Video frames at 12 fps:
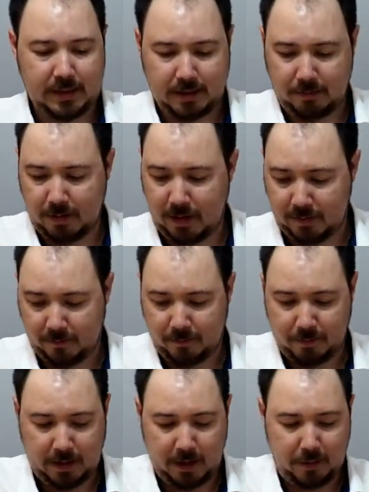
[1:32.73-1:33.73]
So
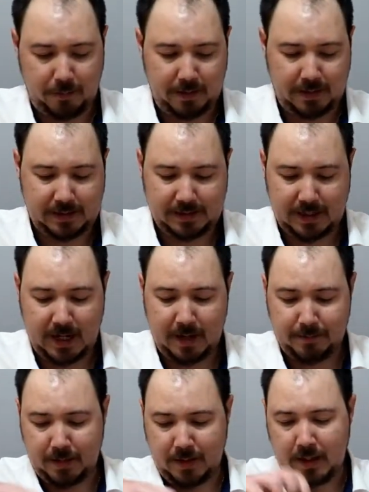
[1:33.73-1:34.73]
if we open this up,